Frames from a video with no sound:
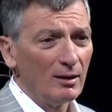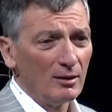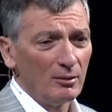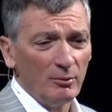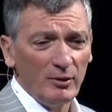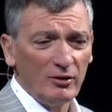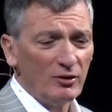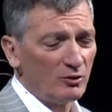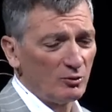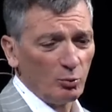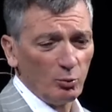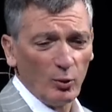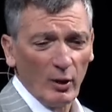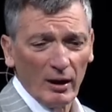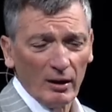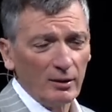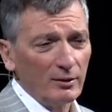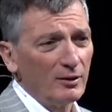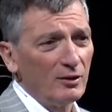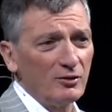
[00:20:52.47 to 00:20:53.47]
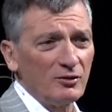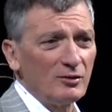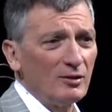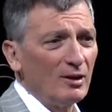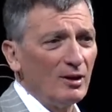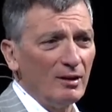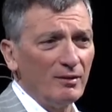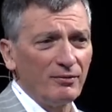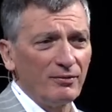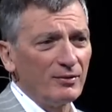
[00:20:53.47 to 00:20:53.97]
We just weld the
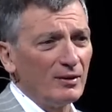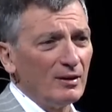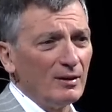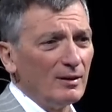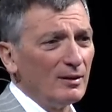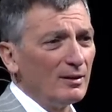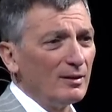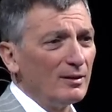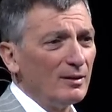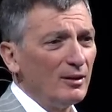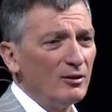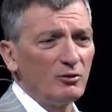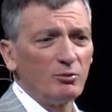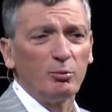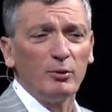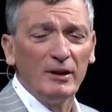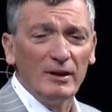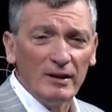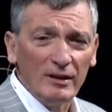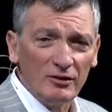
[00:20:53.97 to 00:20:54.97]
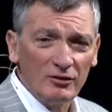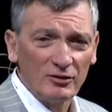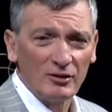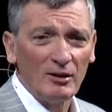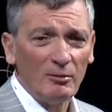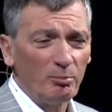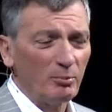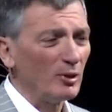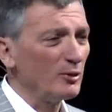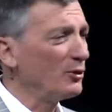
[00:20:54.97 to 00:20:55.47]
stuff, it's really simple.